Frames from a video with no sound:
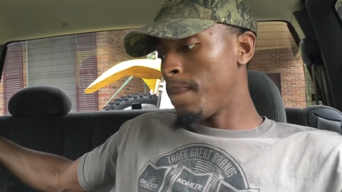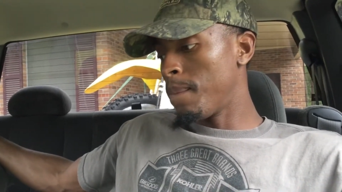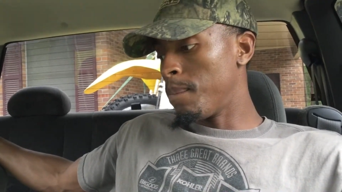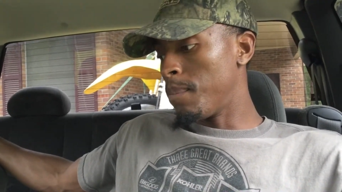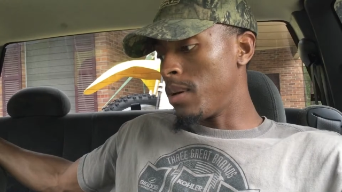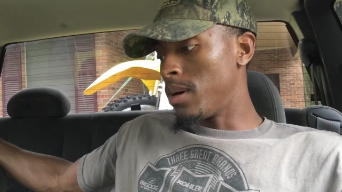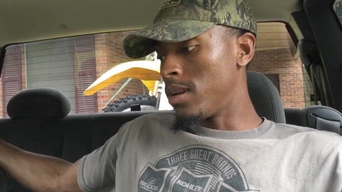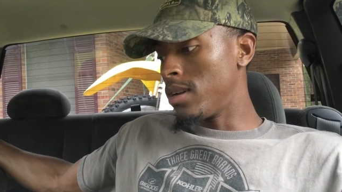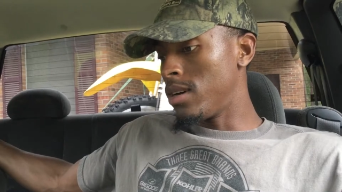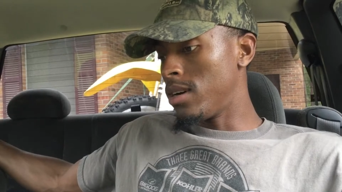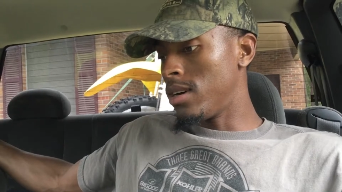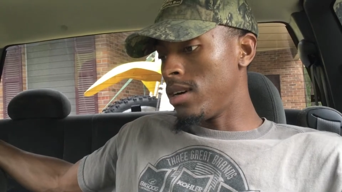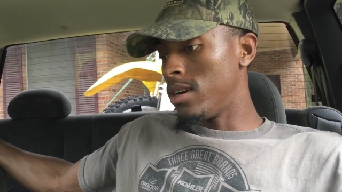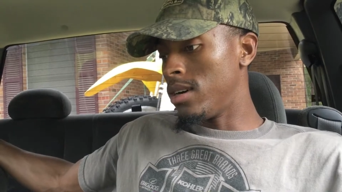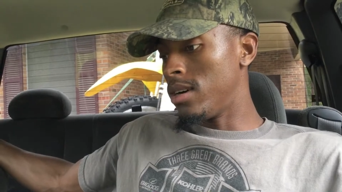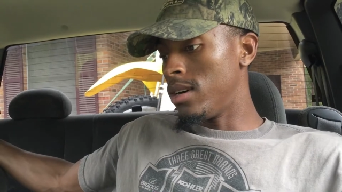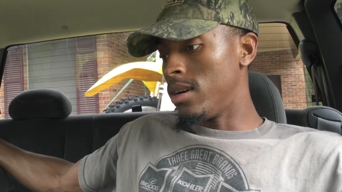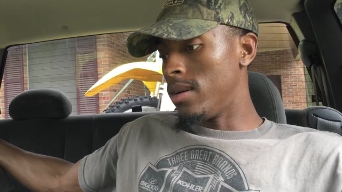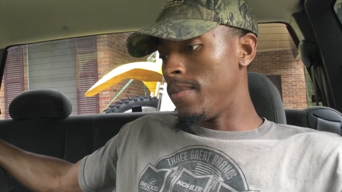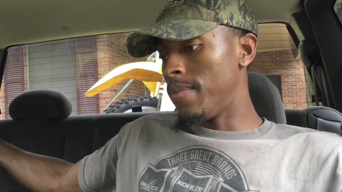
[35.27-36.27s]
But
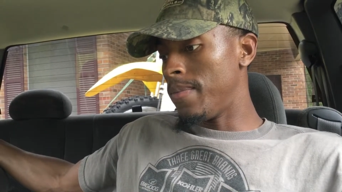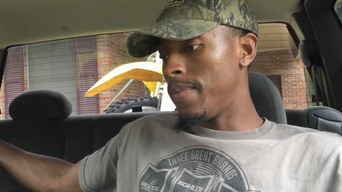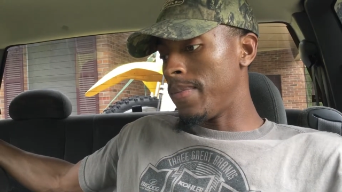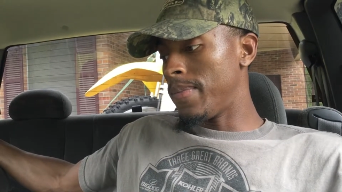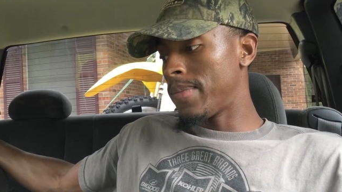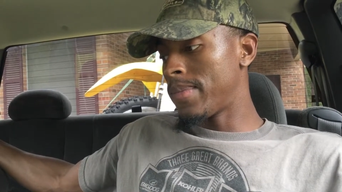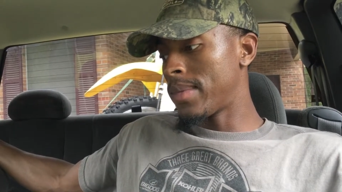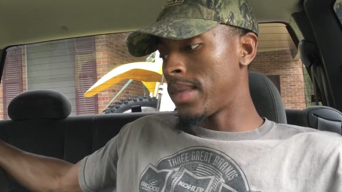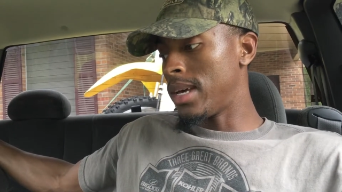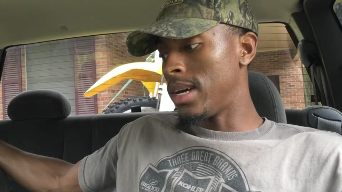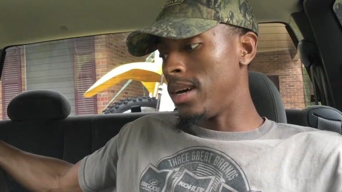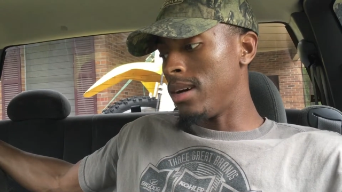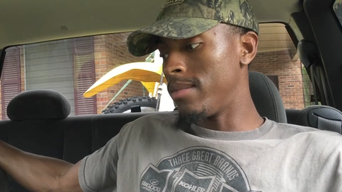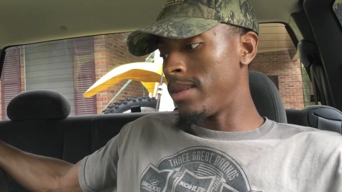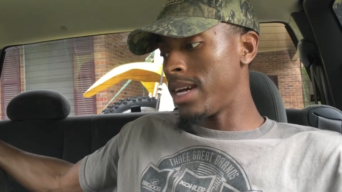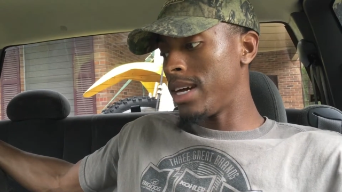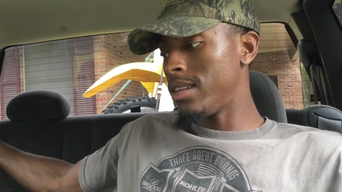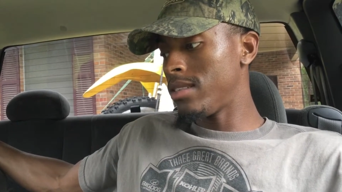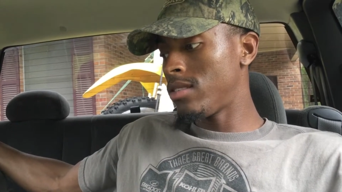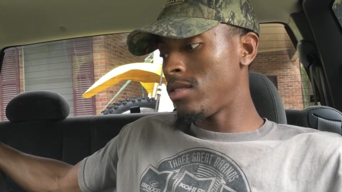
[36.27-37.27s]
uh, I'm
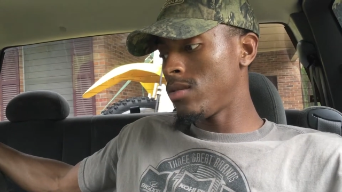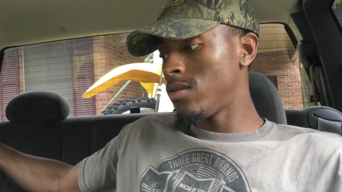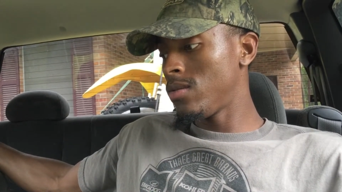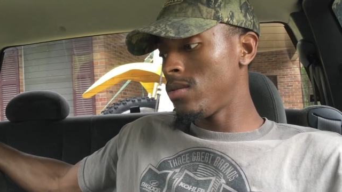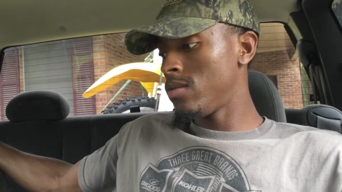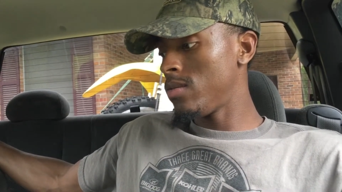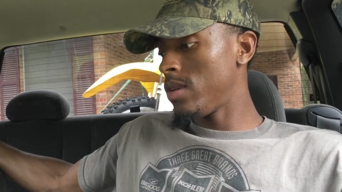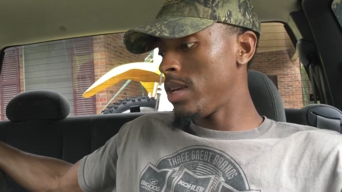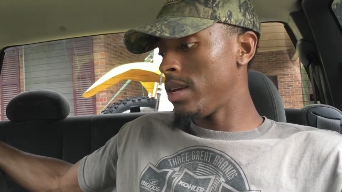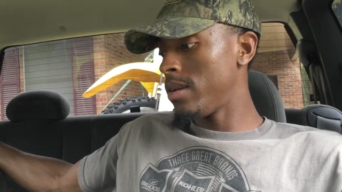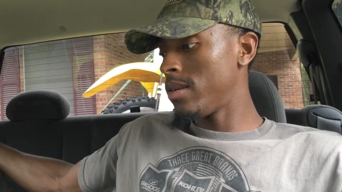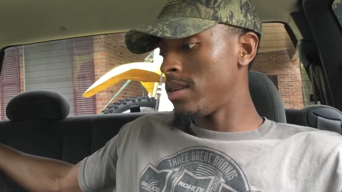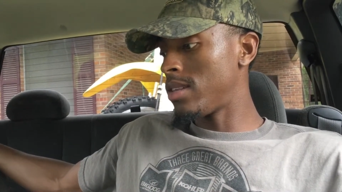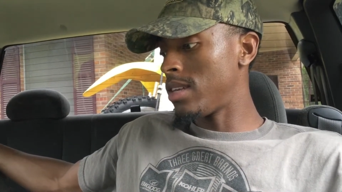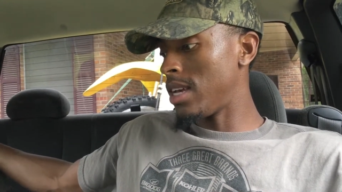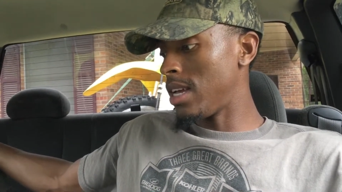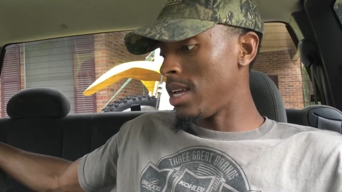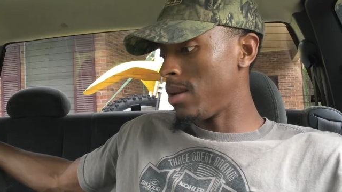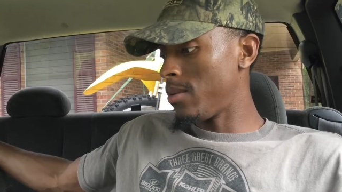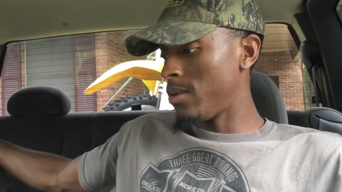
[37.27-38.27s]
not too
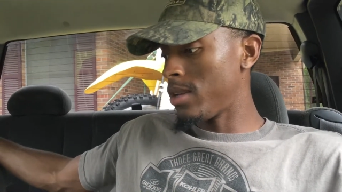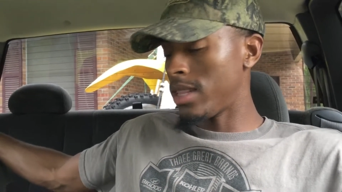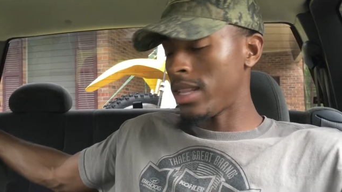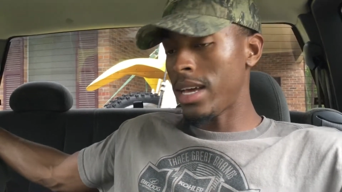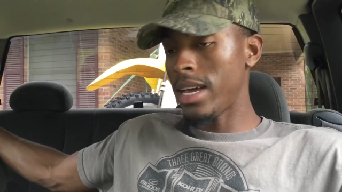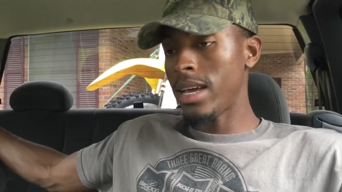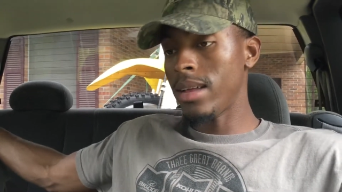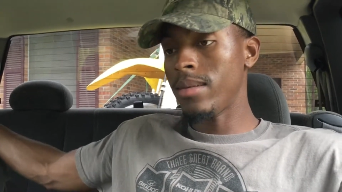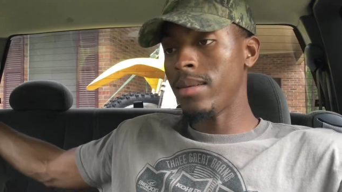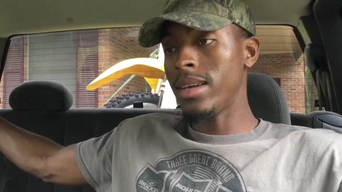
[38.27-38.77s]
irritated with that.